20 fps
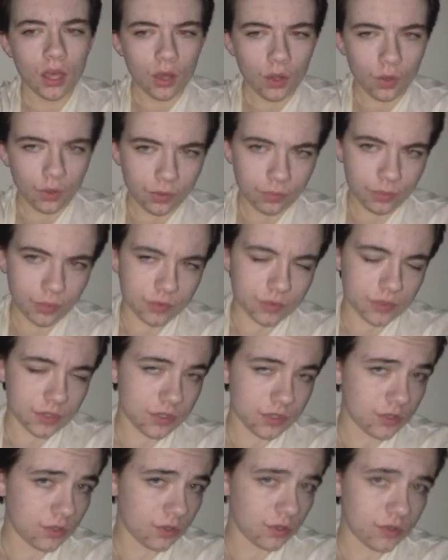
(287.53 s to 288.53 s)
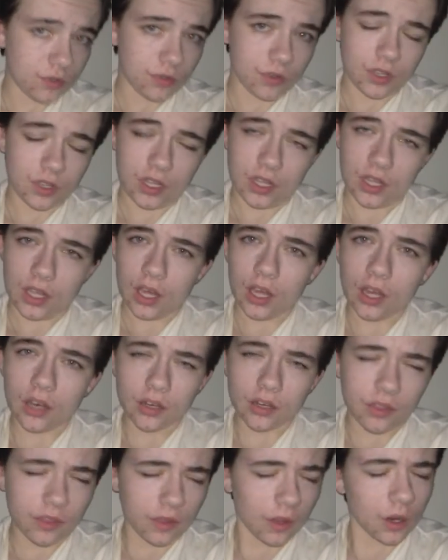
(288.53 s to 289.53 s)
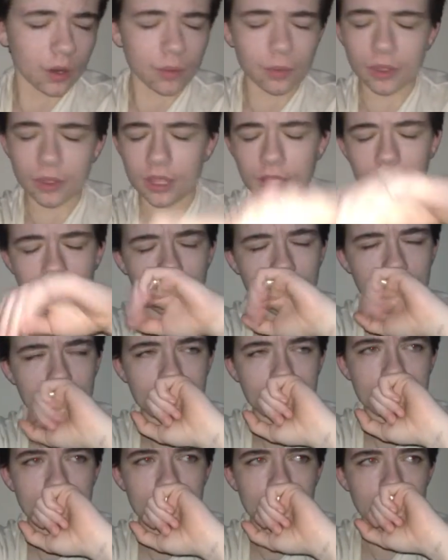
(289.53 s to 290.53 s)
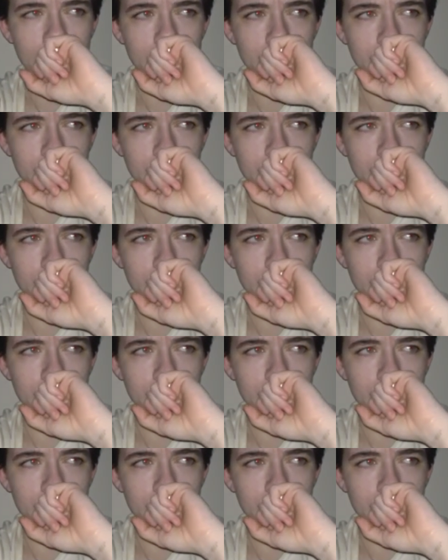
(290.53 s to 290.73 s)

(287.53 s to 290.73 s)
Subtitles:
hormones and surgery and therapy and